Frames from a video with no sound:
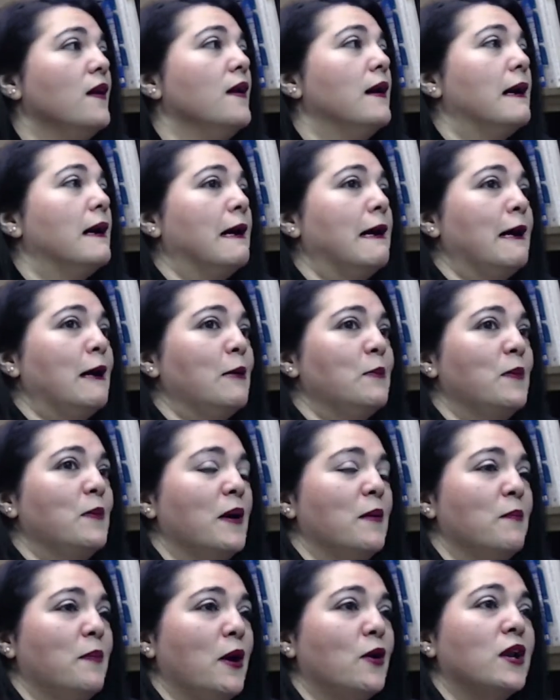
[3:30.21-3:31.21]

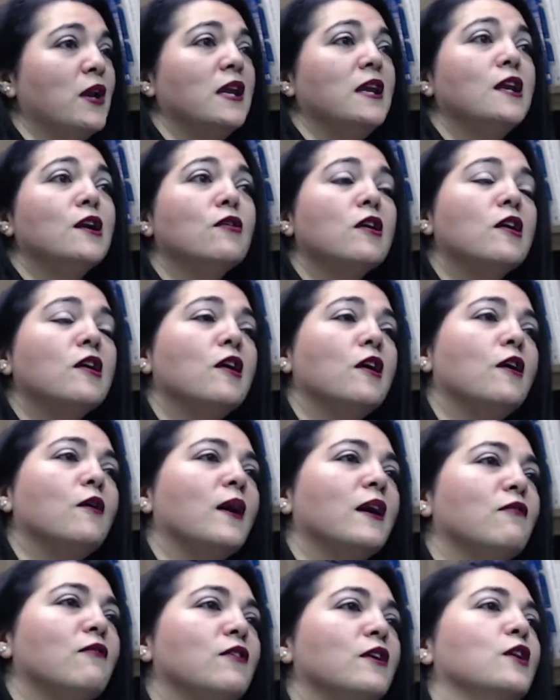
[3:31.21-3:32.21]
About a year ago,
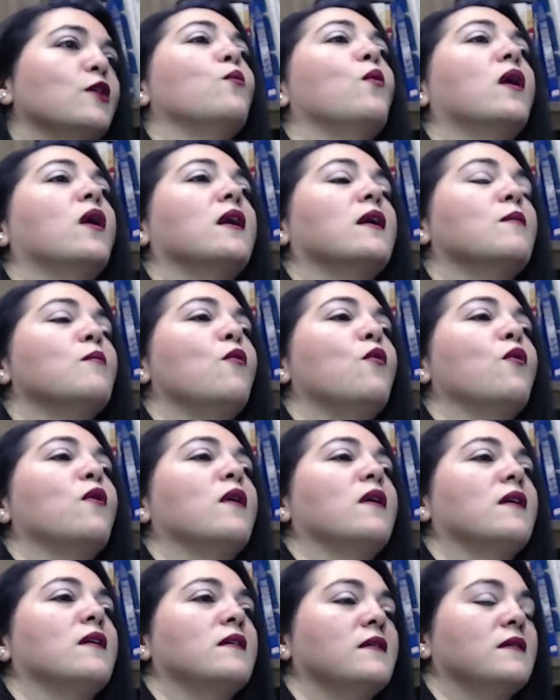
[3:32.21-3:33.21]
I really wanted
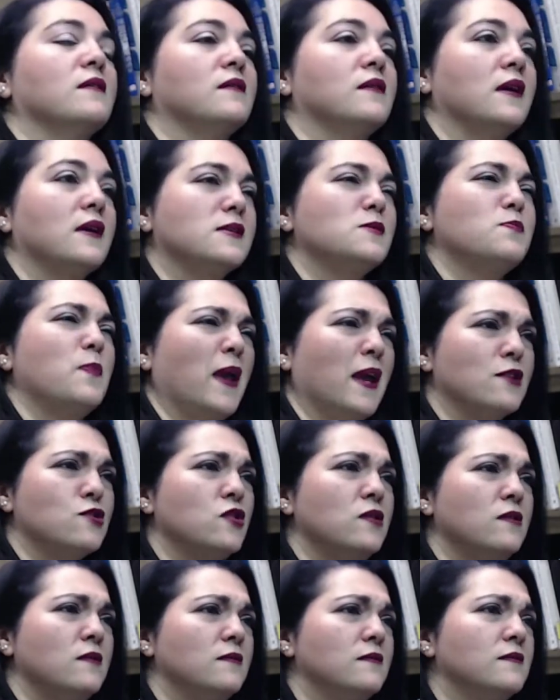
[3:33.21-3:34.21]
more
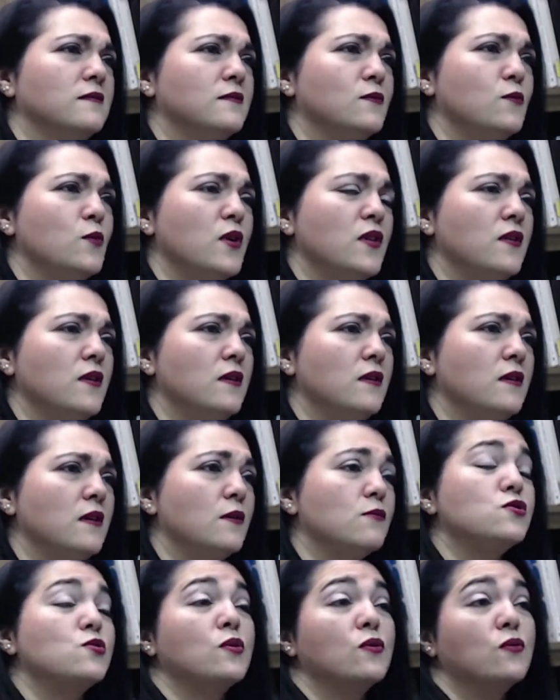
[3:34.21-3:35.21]
expansion with it. I
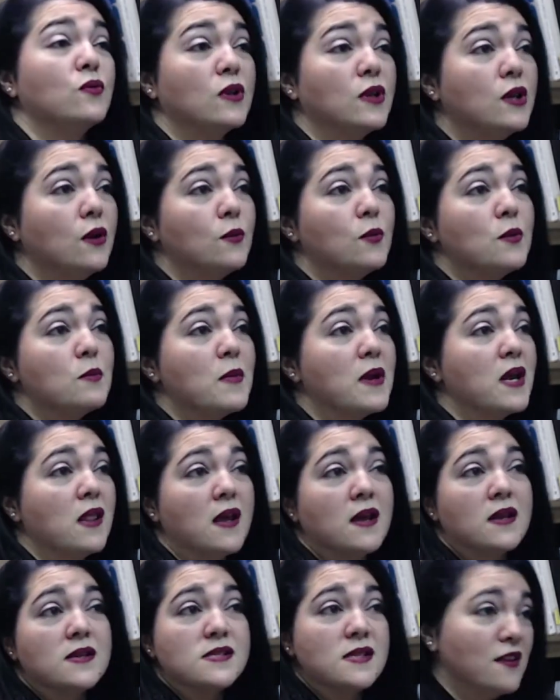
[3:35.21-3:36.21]
was doing really good with my
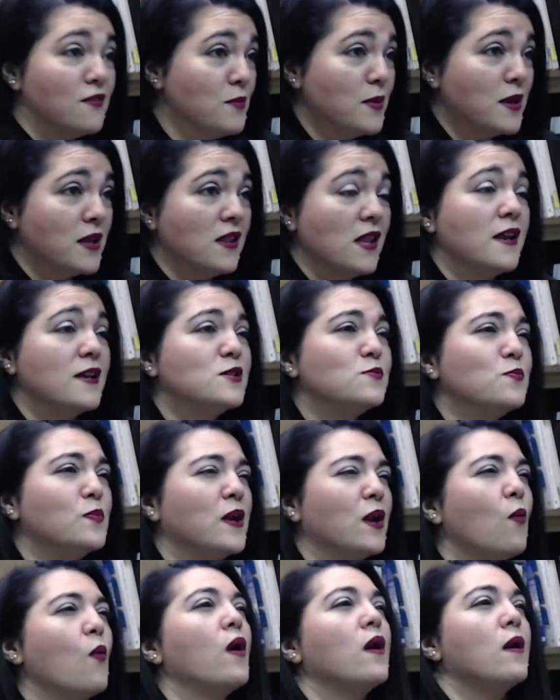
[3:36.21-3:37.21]
clients. I love my clients, but
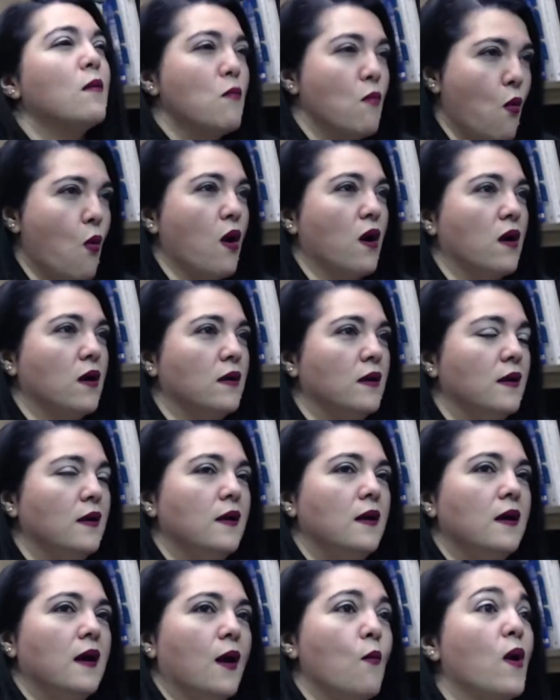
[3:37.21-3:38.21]
I wanted more.
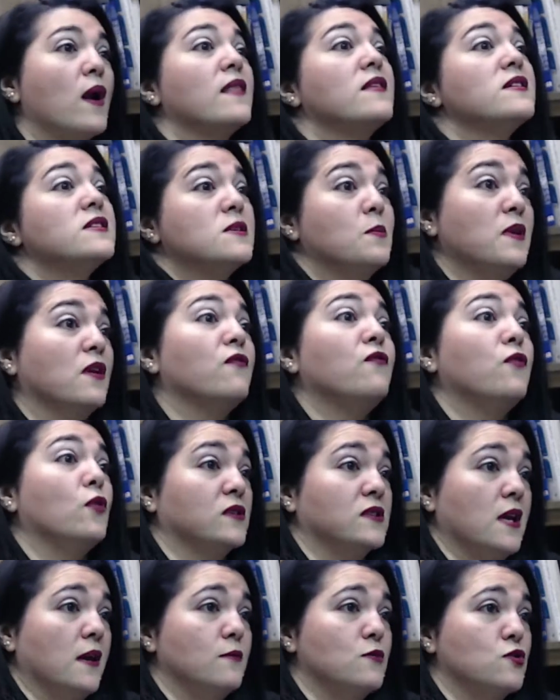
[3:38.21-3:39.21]
I wanted this to be a
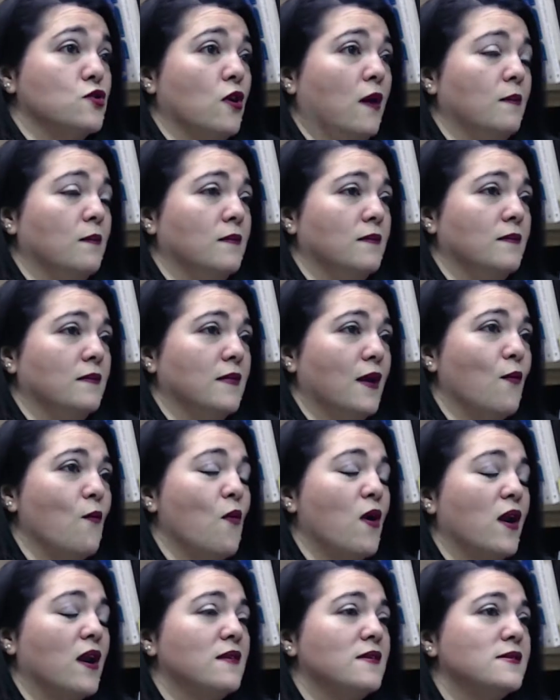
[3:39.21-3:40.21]
full-time job. Yeah. I
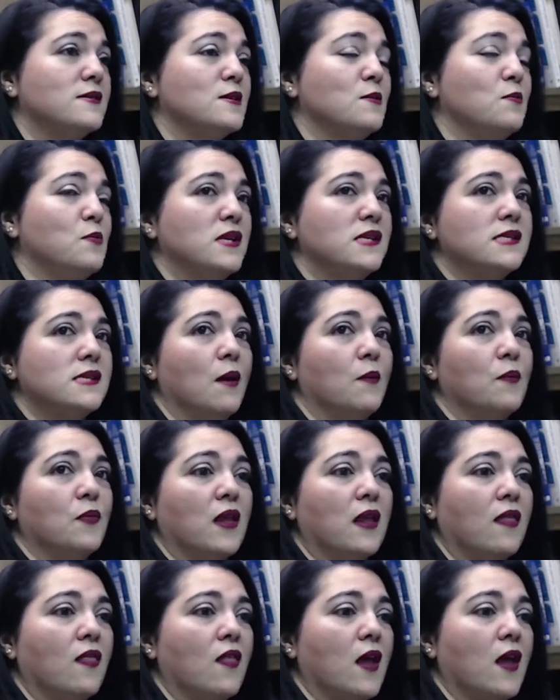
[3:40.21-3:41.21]
wanted this to be
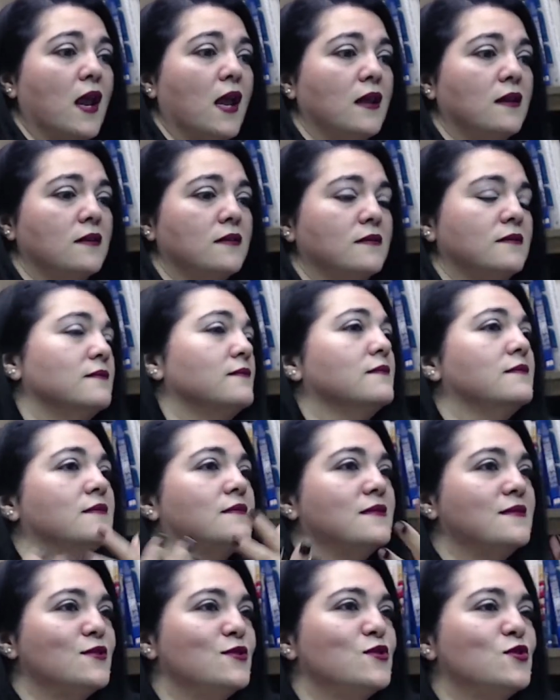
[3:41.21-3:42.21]
something that I can
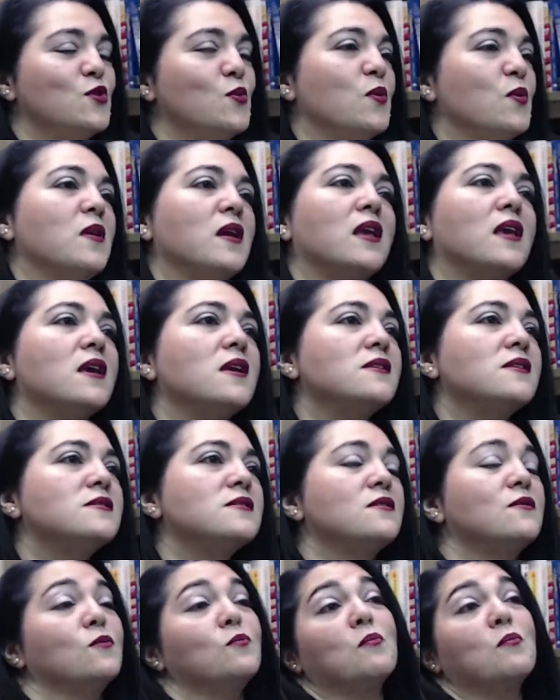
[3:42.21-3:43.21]
do with the kids,
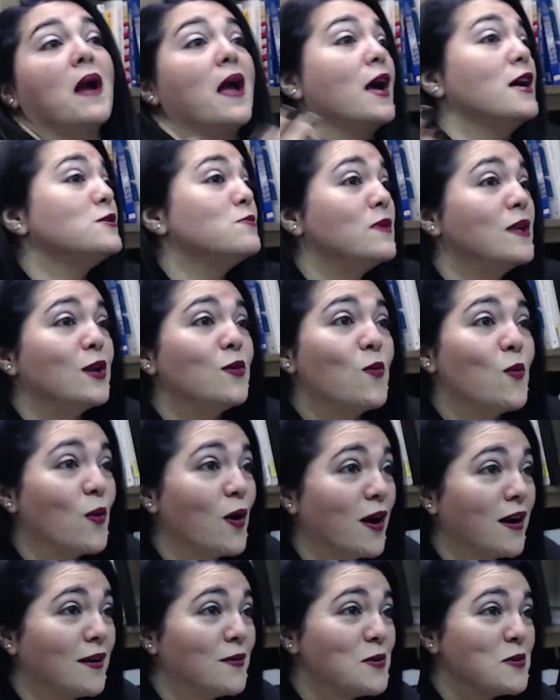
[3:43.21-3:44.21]
and my husband can
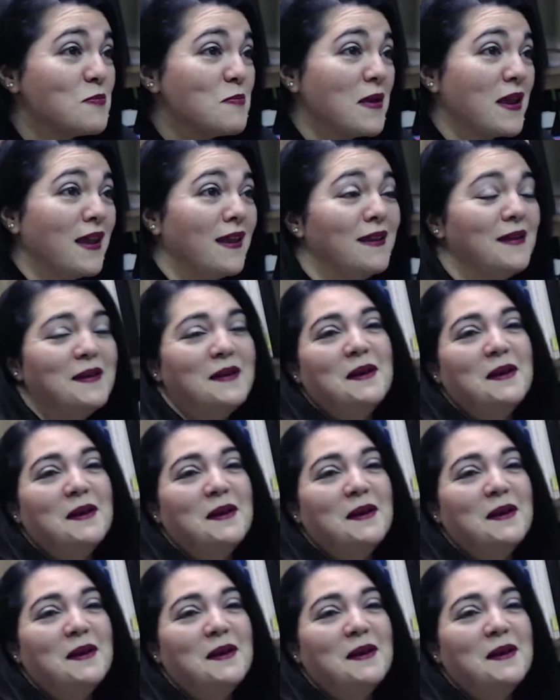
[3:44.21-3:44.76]
work with me.